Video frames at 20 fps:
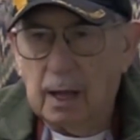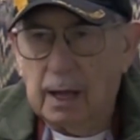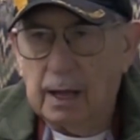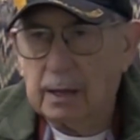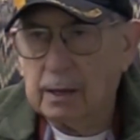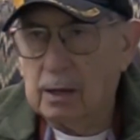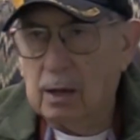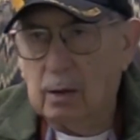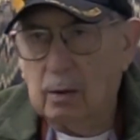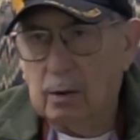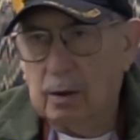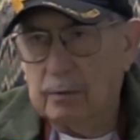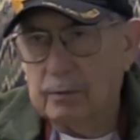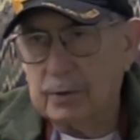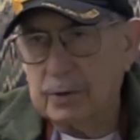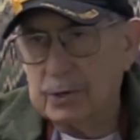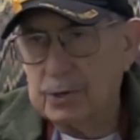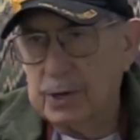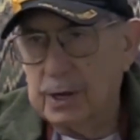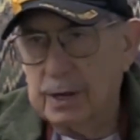I go
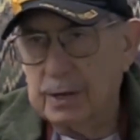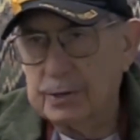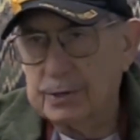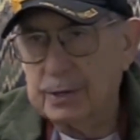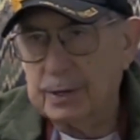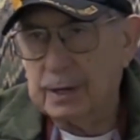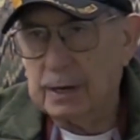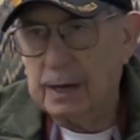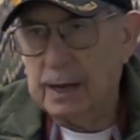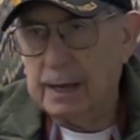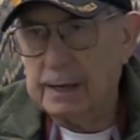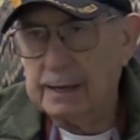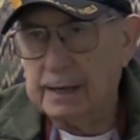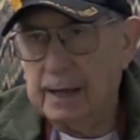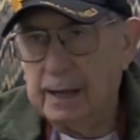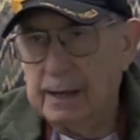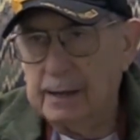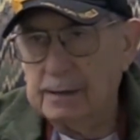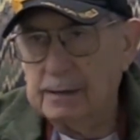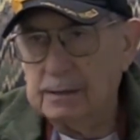every chance that I
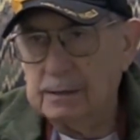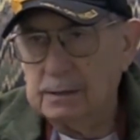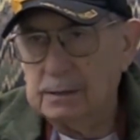get.